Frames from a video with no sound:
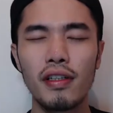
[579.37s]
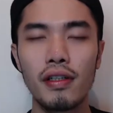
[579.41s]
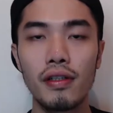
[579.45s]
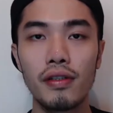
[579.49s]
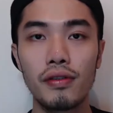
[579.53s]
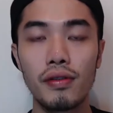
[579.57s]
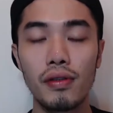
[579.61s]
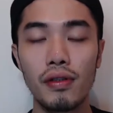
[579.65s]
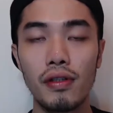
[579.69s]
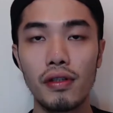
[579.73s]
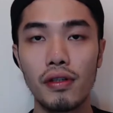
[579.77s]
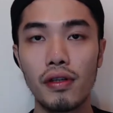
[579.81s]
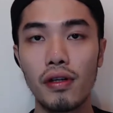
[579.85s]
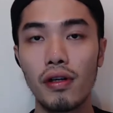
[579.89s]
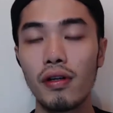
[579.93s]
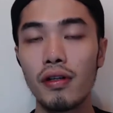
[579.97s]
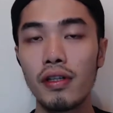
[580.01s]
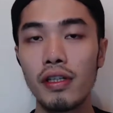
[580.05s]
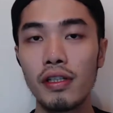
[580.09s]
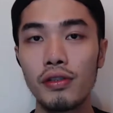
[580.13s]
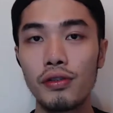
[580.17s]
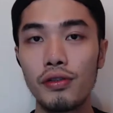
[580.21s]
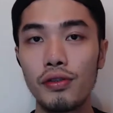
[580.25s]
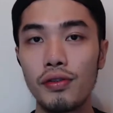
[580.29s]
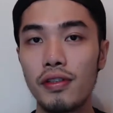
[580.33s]
So
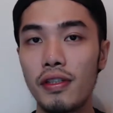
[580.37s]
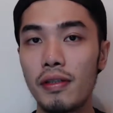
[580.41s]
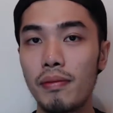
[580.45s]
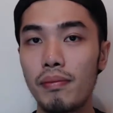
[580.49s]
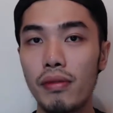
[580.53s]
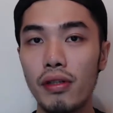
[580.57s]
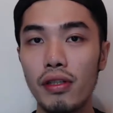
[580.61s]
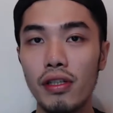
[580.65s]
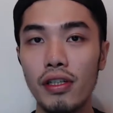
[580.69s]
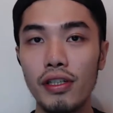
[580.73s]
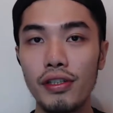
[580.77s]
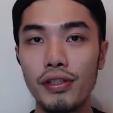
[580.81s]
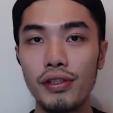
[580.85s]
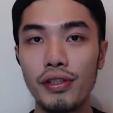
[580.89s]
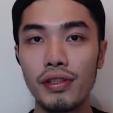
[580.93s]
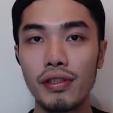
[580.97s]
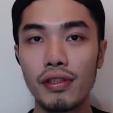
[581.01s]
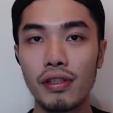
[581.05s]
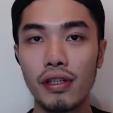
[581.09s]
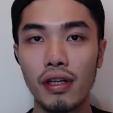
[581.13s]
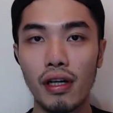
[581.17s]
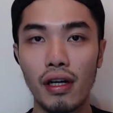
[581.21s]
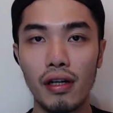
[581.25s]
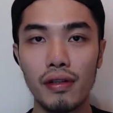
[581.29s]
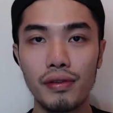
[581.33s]
according to the
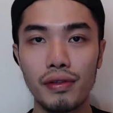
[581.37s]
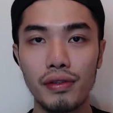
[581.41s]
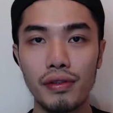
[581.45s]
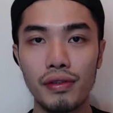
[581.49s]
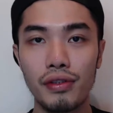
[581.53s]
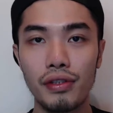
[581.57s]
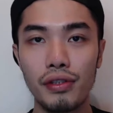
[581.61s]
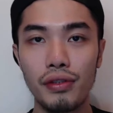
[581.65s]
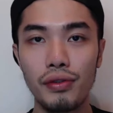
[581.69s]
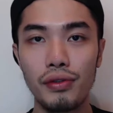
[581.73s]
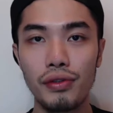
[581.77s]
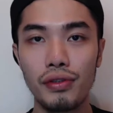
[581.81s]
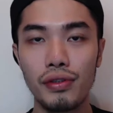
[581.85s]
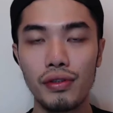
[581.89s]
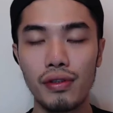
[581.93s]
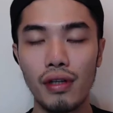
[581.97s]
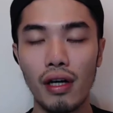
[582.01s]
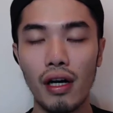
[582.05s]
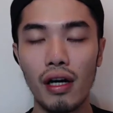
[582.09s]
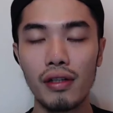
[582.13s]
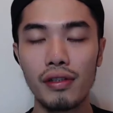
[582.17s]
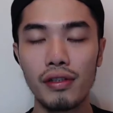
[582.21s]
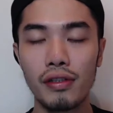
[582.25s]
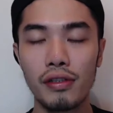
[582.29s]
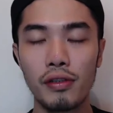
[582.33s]
Malaysian Constitution,
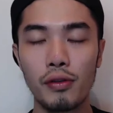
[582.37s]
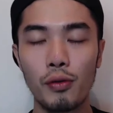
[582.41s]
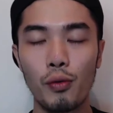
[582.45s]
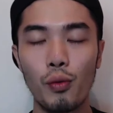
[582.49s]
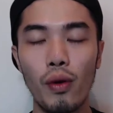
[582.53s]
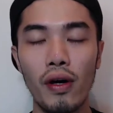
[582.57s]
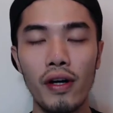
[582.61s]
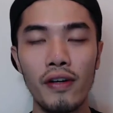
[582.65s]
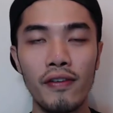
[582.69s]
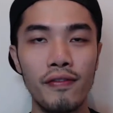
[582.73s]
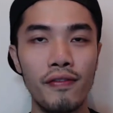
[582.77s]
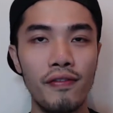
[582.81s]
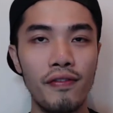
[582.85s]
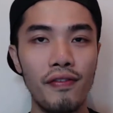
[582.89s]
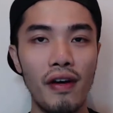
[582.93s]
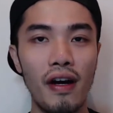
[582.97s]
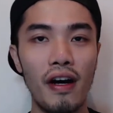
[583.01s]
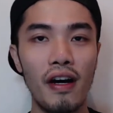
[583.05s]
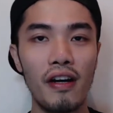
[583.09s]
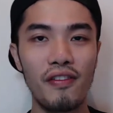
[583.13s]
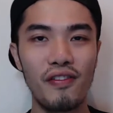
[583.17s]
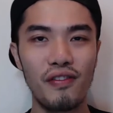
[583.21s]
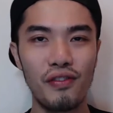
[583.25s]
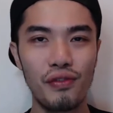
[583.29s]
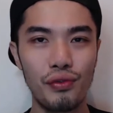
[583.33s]
Article
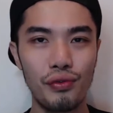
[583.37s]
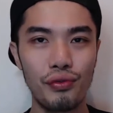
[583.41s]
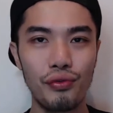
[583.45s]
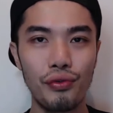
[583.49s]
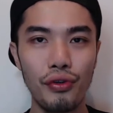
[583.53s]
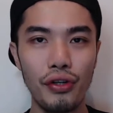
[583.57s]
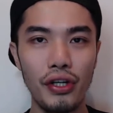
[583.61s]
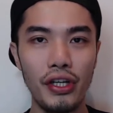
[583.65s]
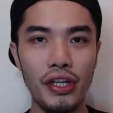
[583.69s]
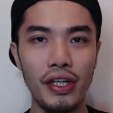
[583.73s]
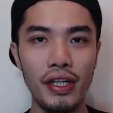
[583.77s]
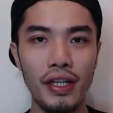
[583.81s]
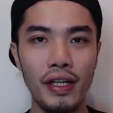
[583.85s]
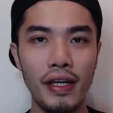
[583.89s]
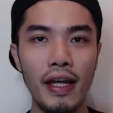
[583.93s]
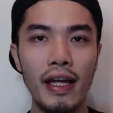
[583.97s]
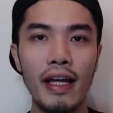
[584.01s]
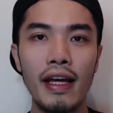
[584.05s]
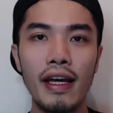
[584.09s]
153,